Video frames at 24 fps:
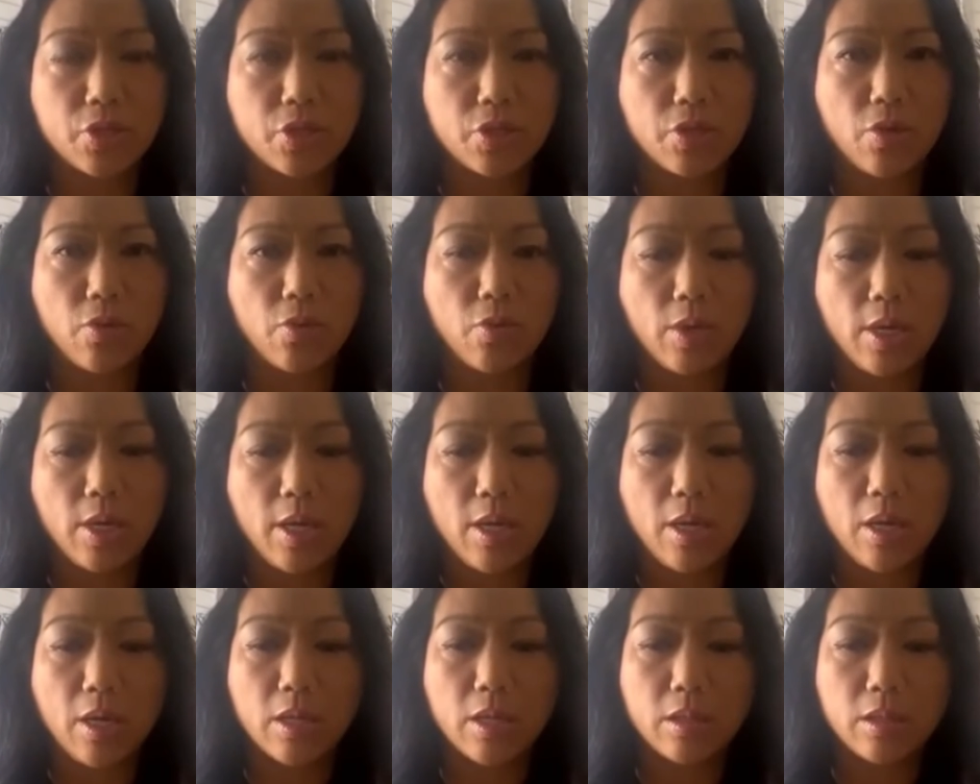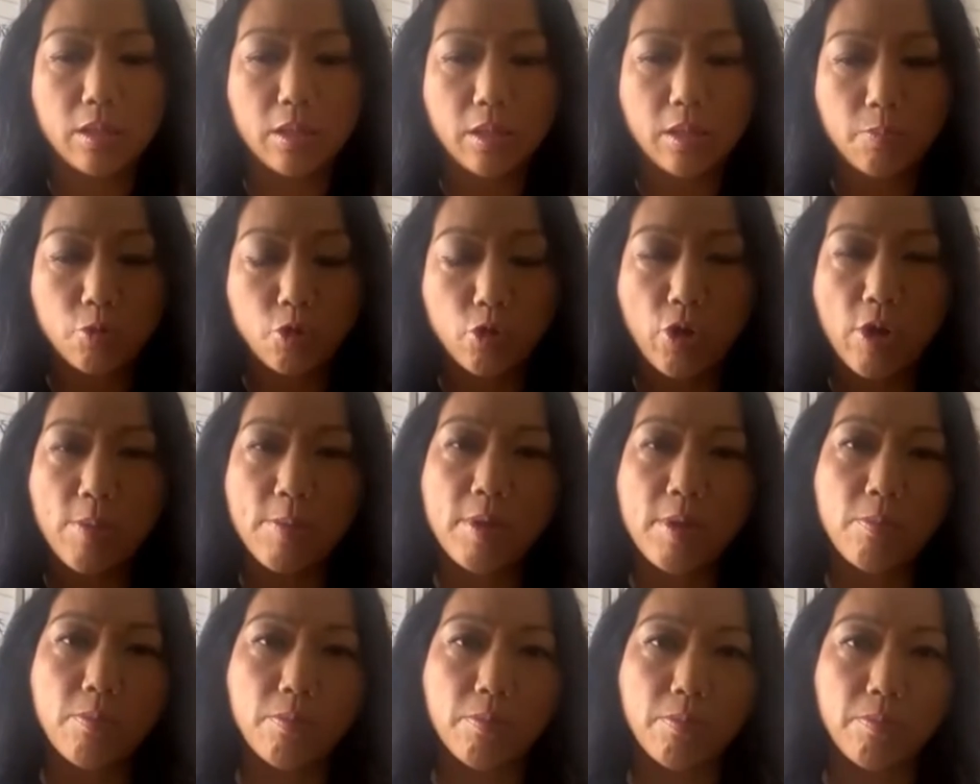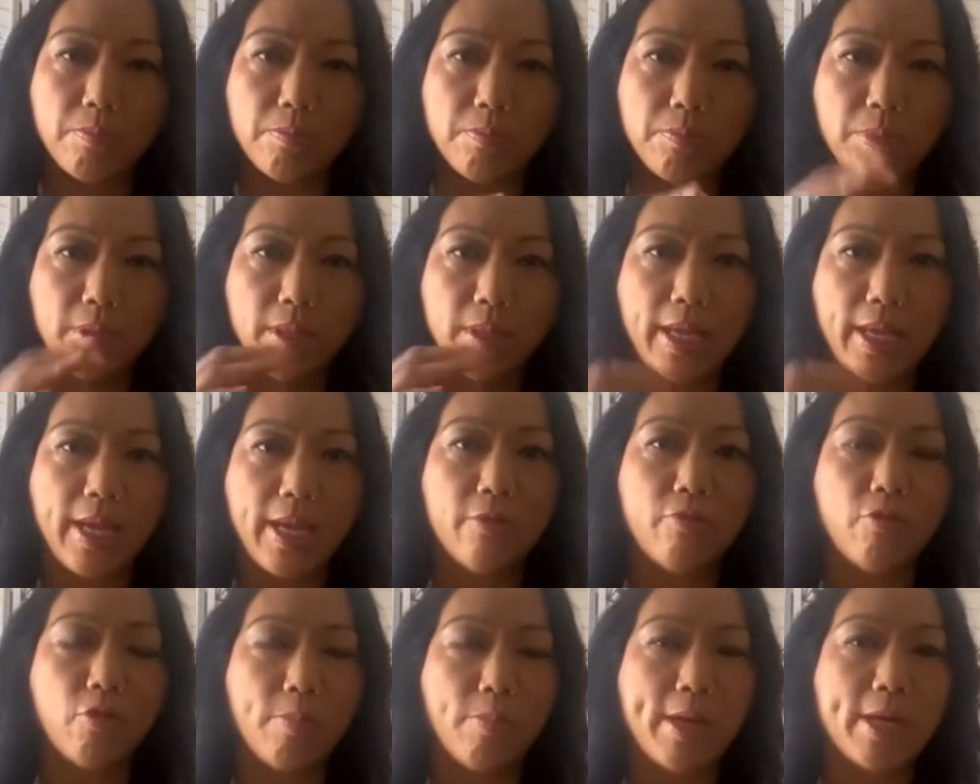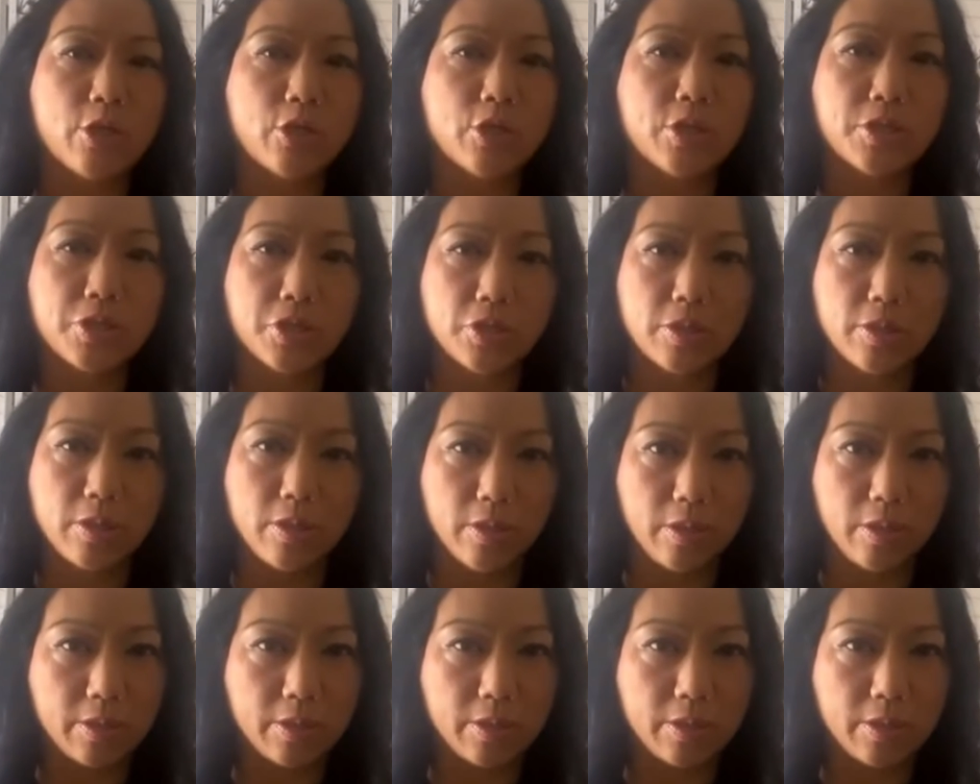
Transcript: So the treatment plan for patients,